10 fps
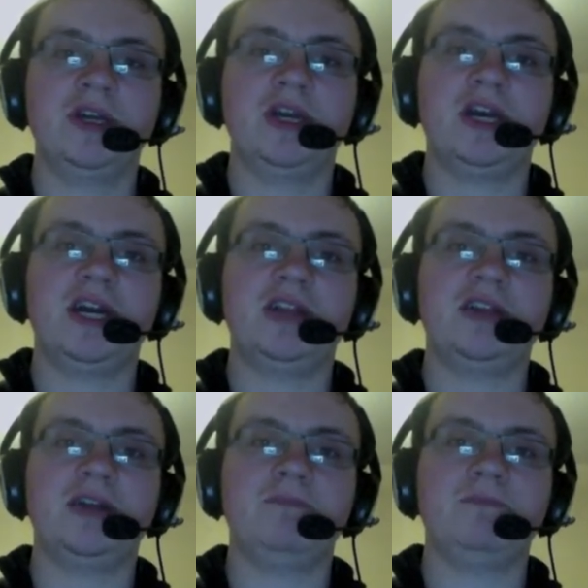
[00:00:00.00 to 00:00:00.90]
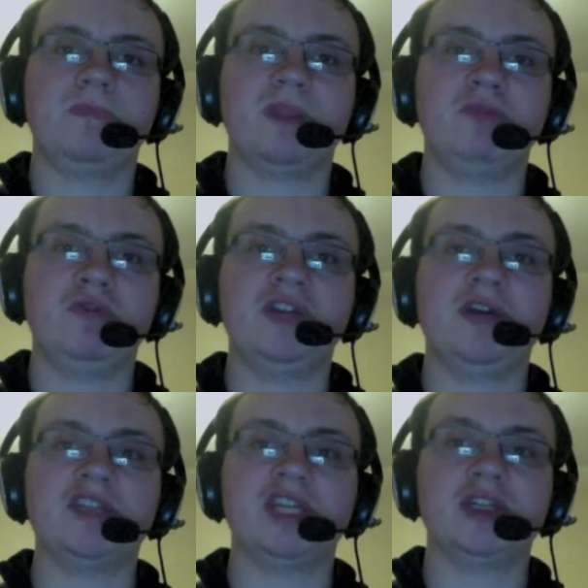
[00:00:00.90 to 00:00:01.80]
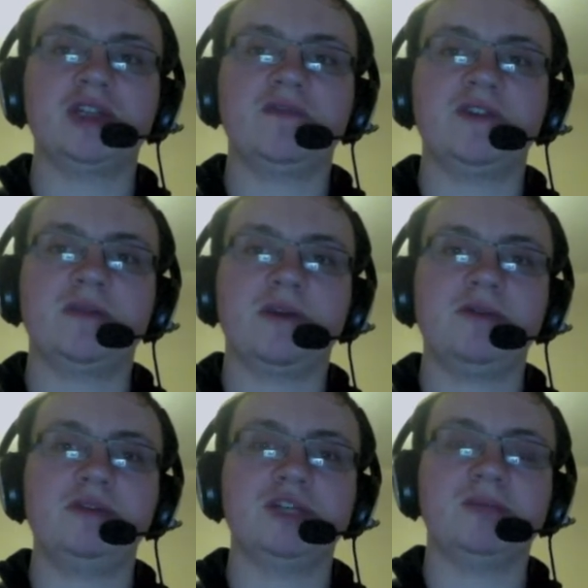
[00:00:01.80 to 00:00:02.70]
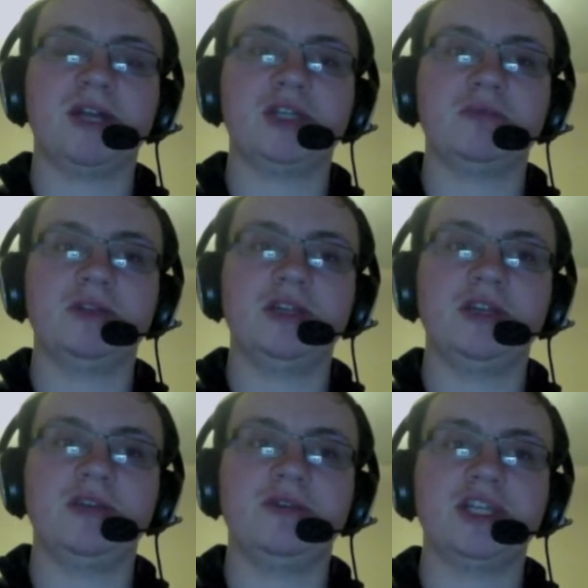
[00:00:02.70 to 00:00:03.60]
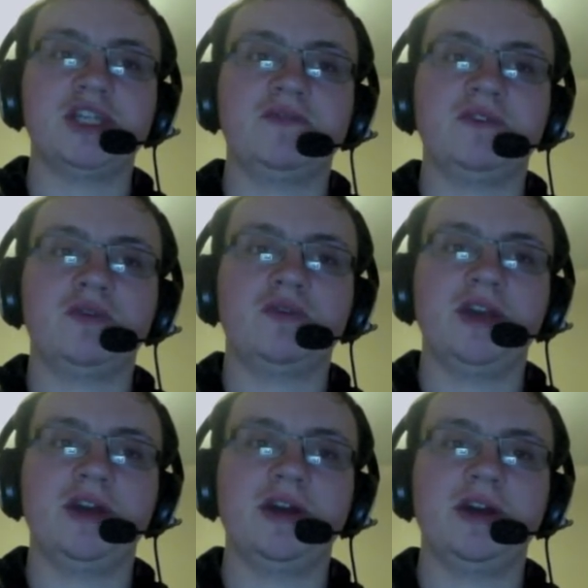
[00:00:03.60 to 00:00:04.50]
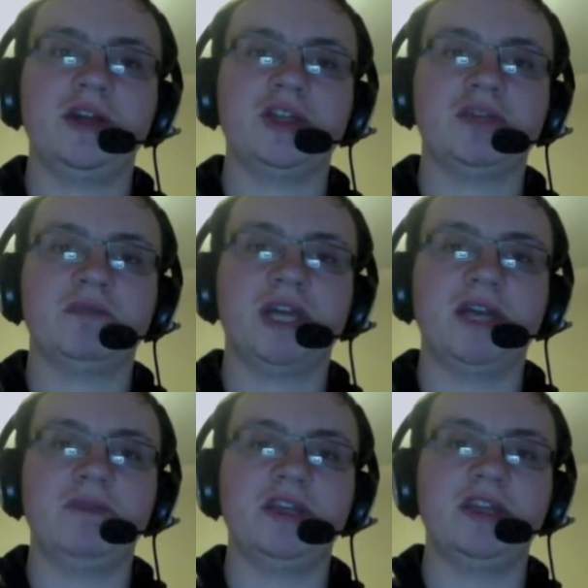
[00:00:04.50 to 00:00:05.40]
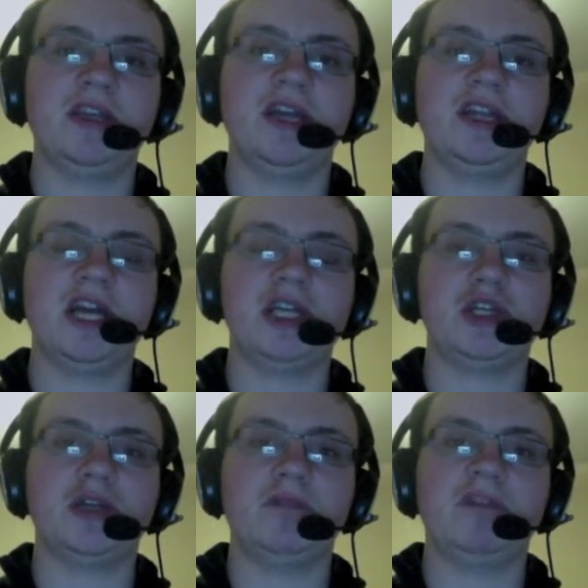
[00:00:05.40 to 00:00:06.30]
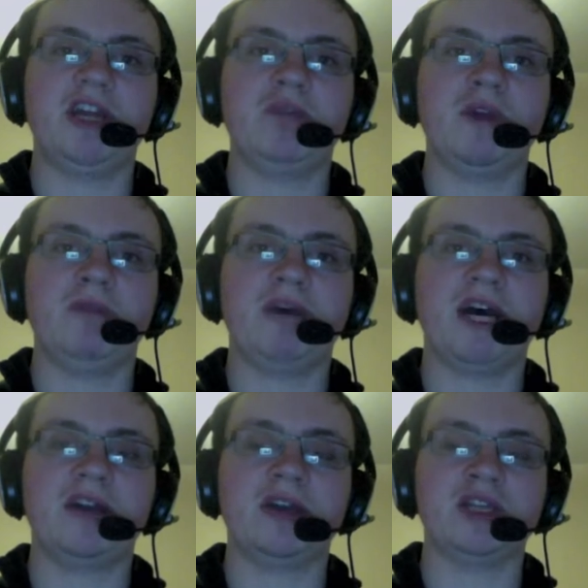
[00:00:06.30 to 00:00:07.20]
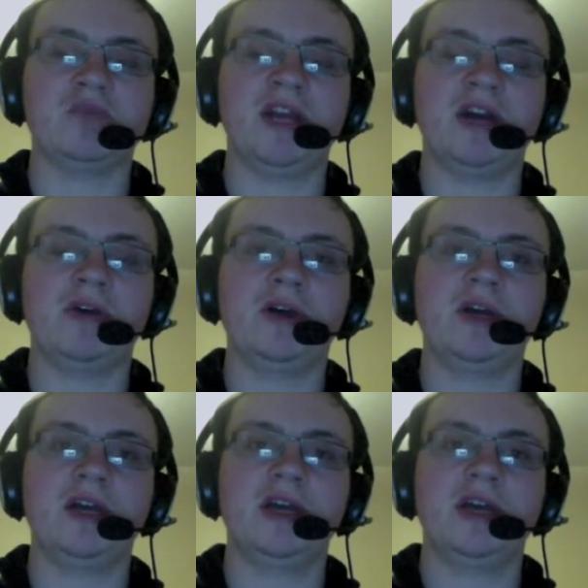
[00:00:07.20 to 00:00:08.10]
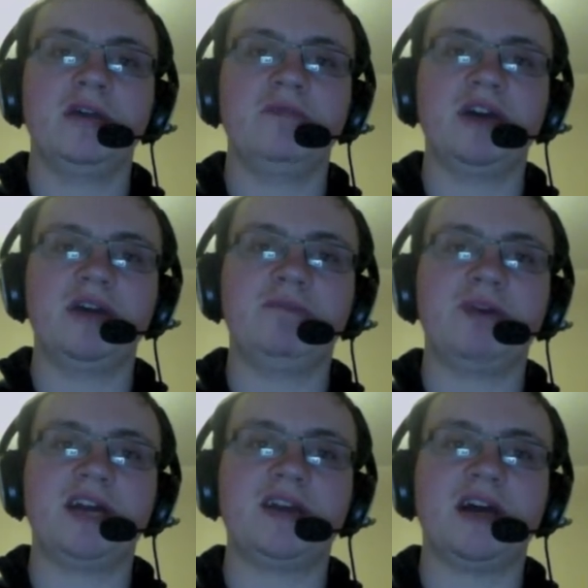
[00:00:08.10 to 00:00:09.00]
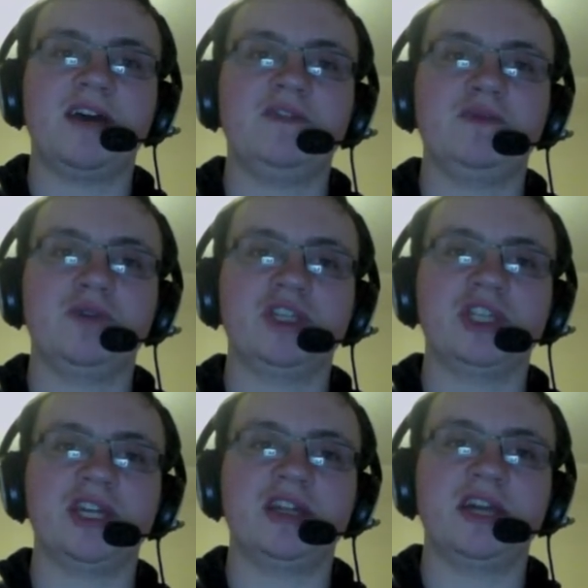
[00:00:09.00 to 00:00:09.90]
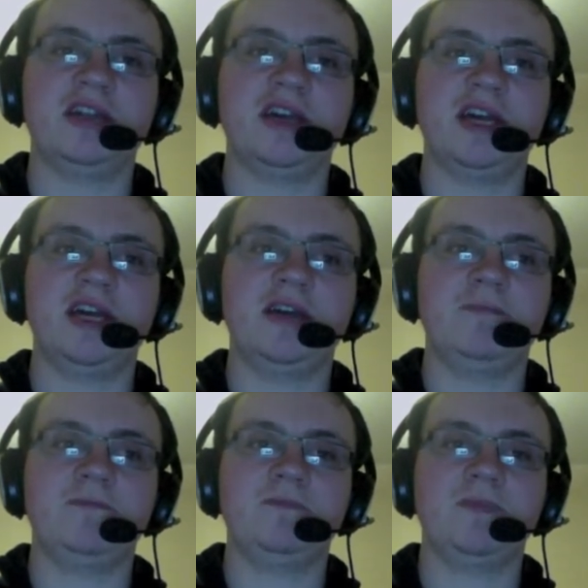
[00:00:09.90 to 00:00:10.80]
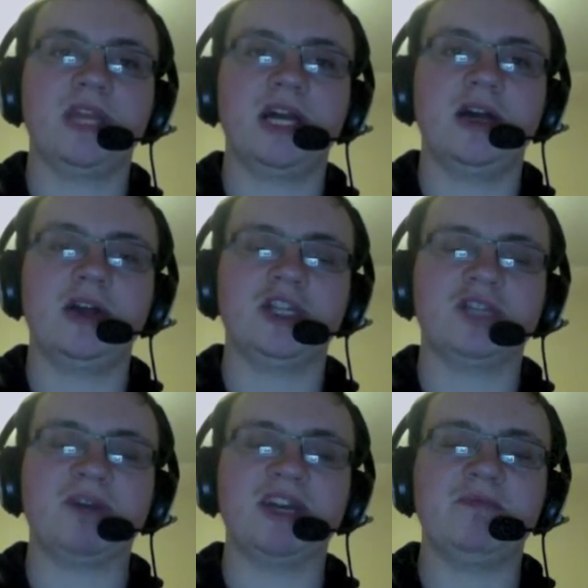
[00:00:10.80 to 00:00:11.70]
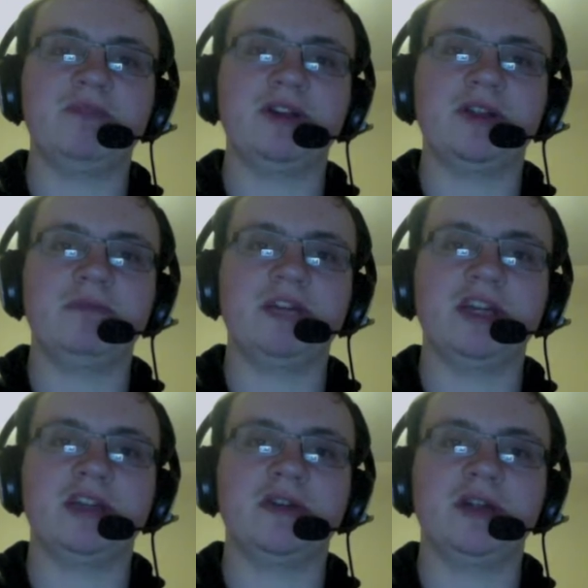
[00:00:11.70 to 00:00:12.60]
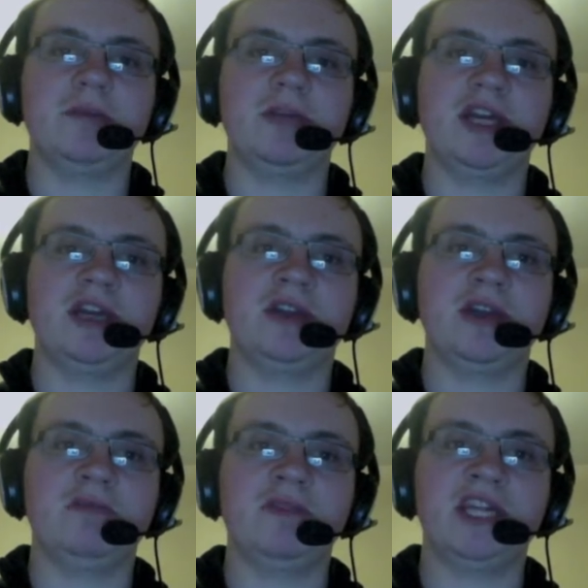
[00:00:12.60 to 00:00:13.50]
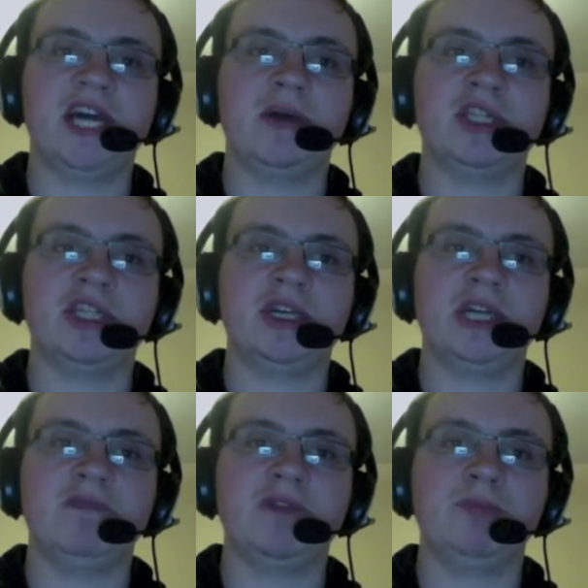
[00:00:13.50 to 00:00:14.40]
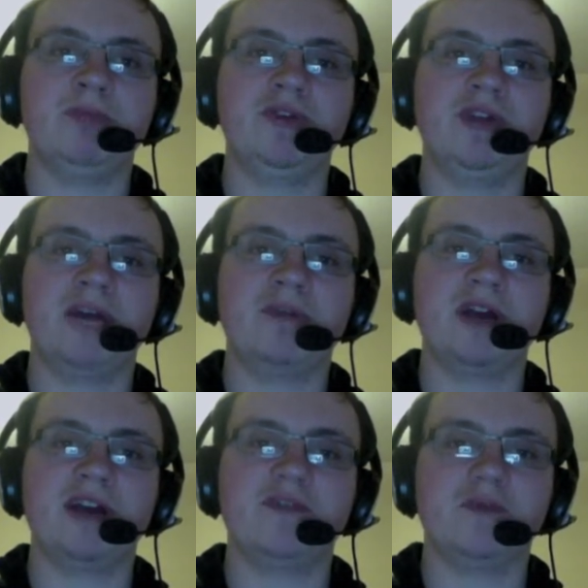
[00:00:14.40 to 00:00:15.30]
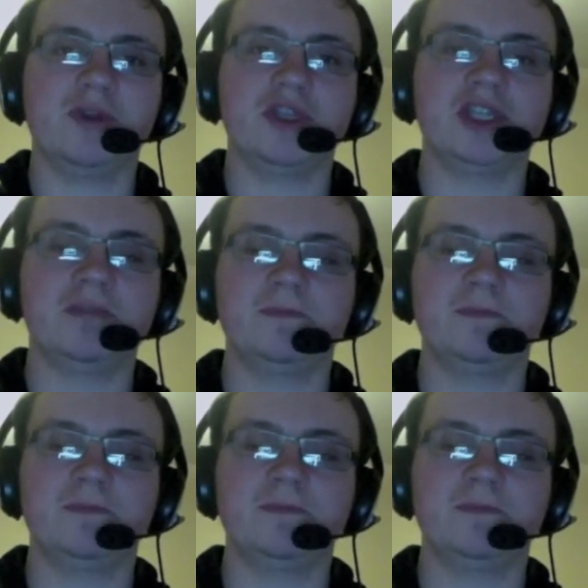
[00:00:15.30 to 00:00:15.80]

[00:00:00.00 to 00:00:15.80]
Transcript: And Bo Dallas actually did very well in this match. I mean, he lasted for quite some time, and then he actually eliminated Wade Barrett as well. But Barrett afterwards then despite him being eliminated Dallas and then gave him the Bullhammer afterwards.